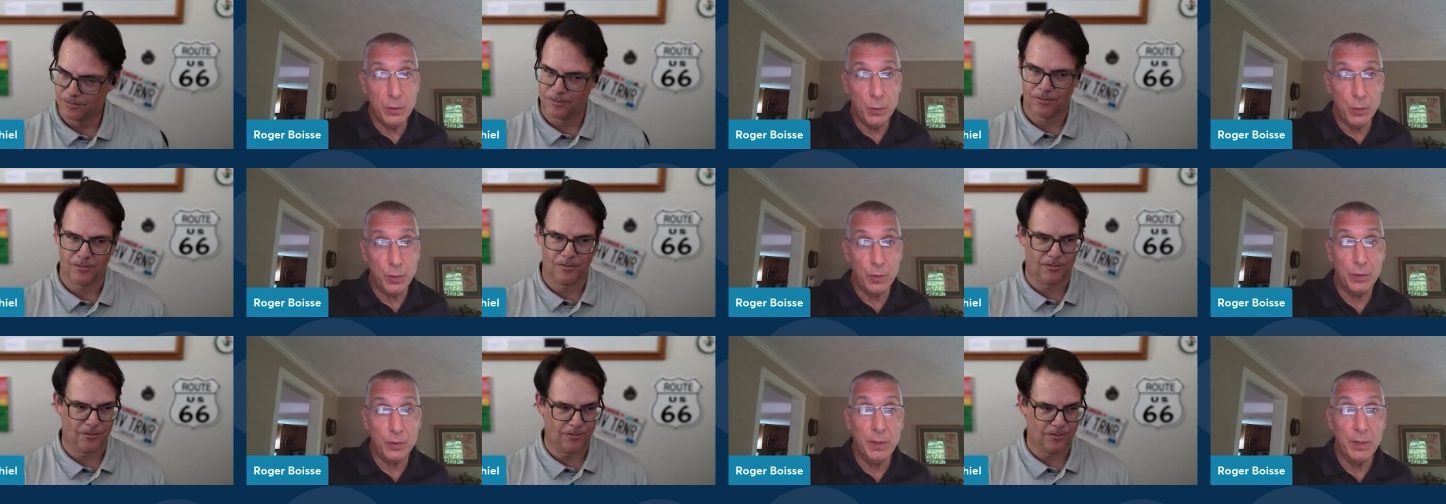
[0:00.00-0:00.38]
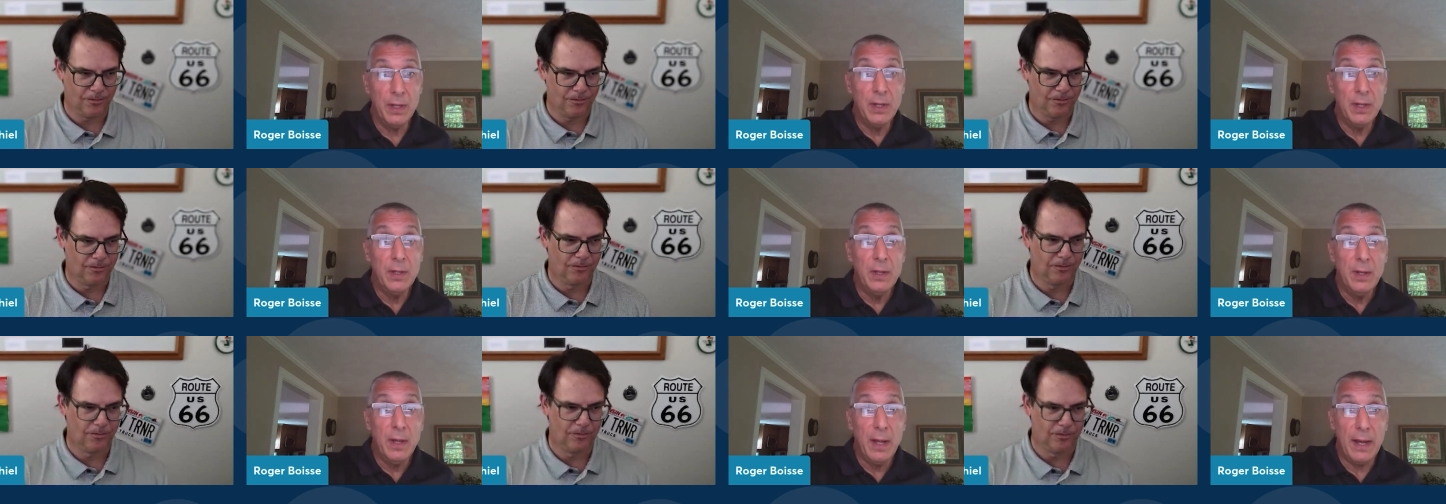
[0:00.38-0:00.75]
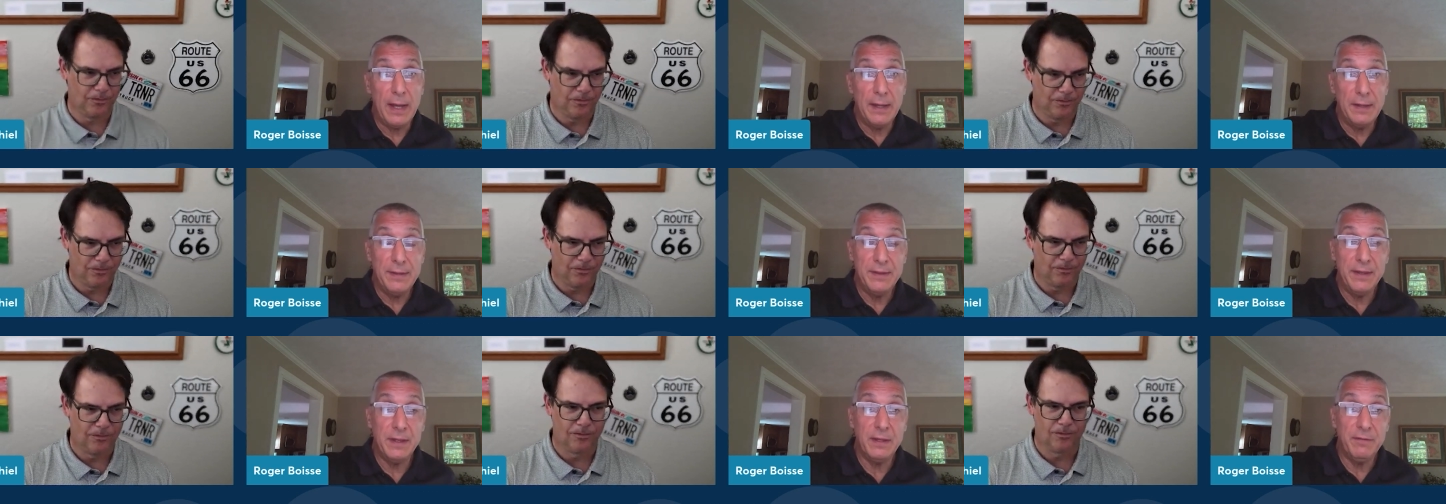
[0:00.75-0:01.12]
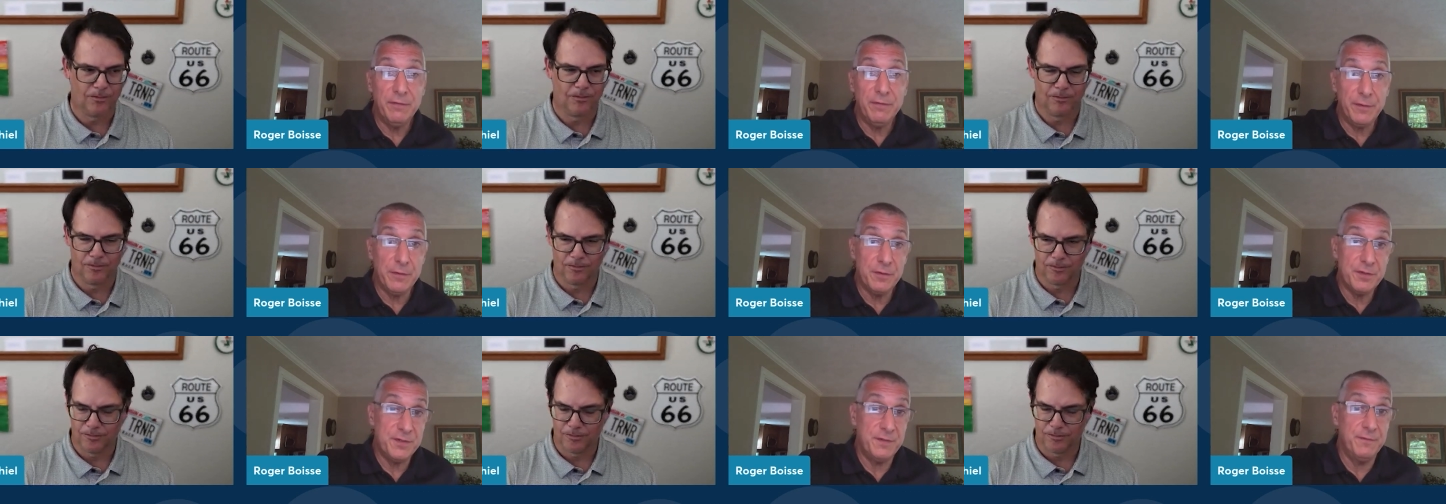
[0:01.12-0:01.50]
Speaker 1: world. I think
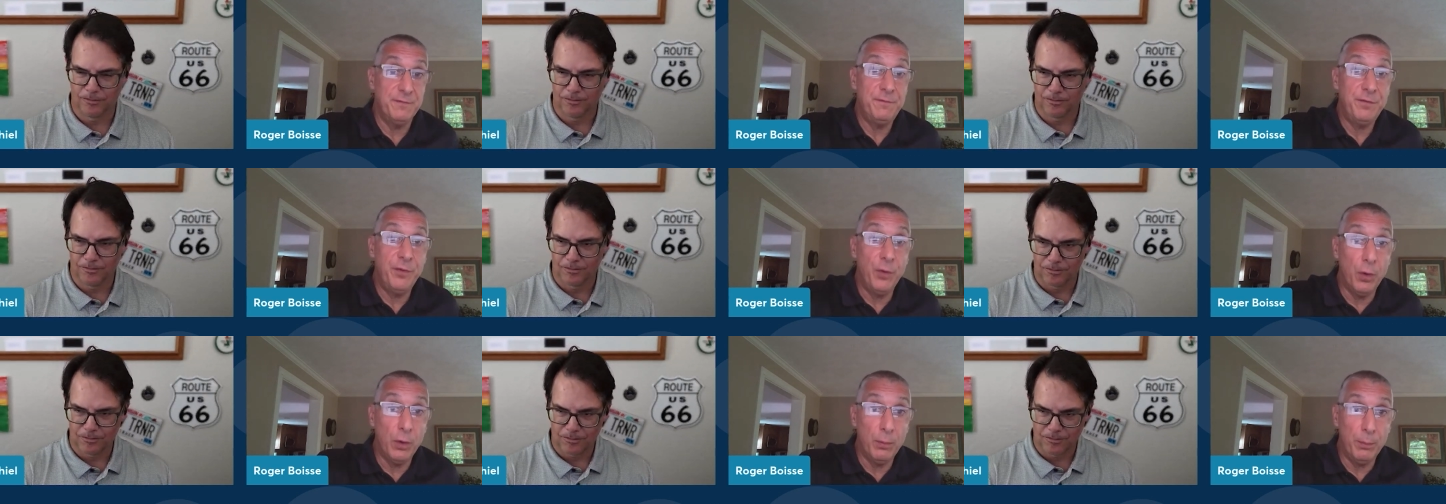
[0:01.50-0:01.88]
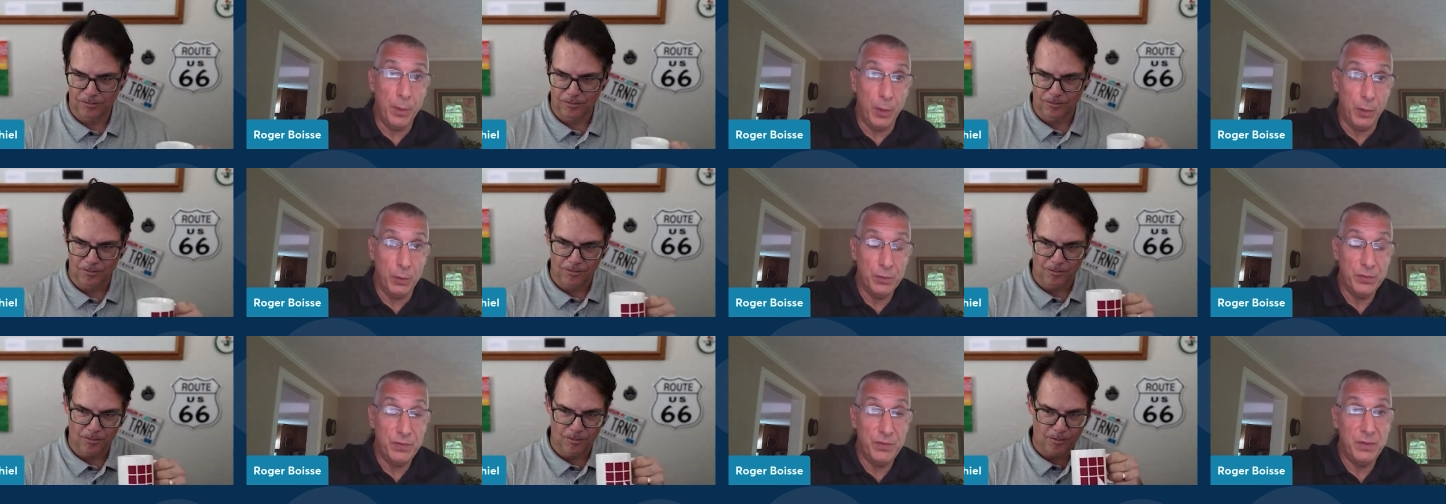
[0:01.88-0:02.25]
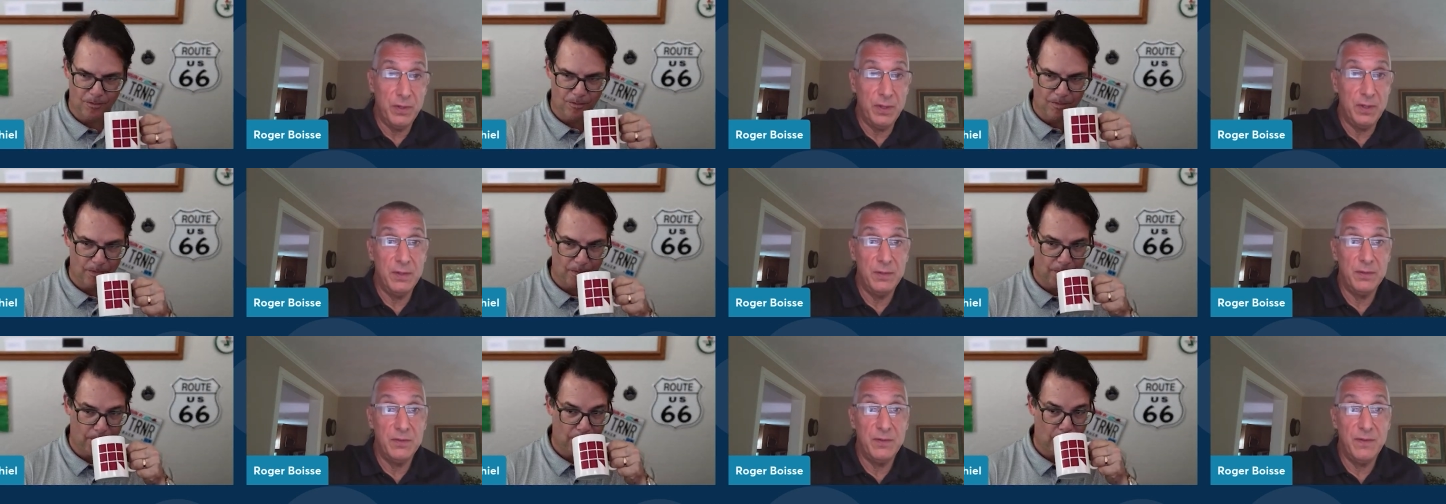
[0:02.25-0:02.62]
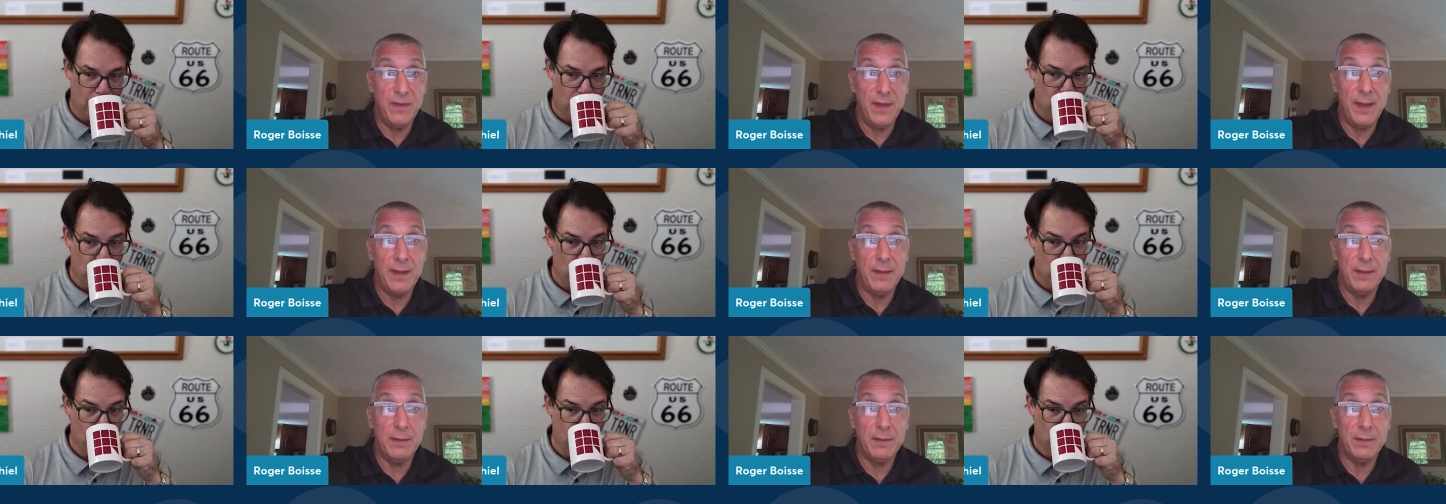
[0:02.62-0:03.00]
first and foremost is
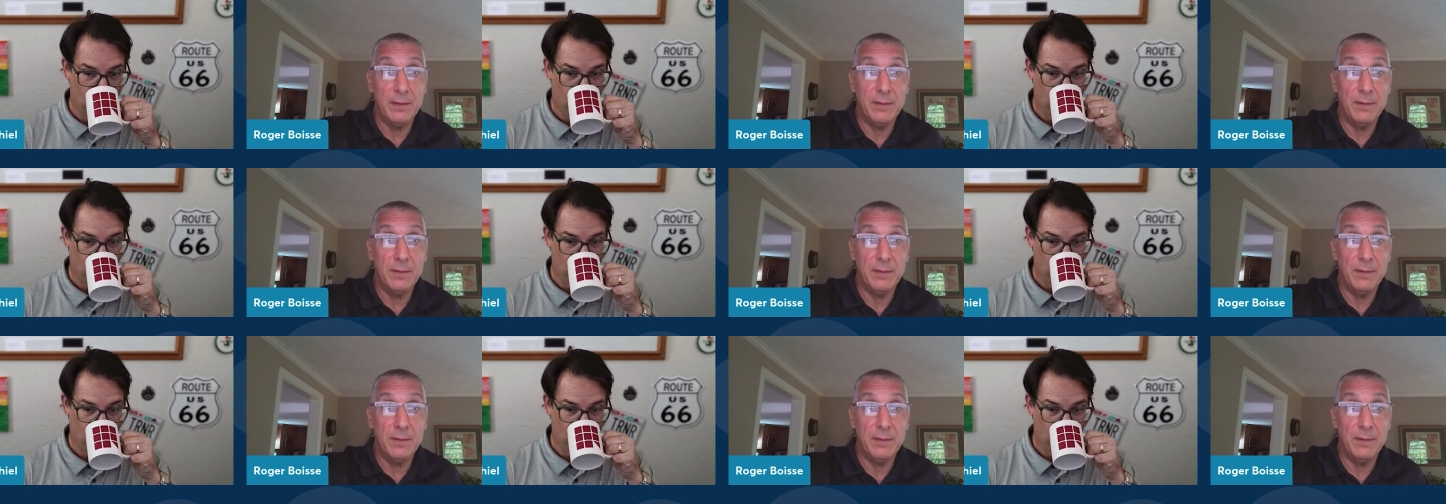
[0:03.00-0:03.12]
that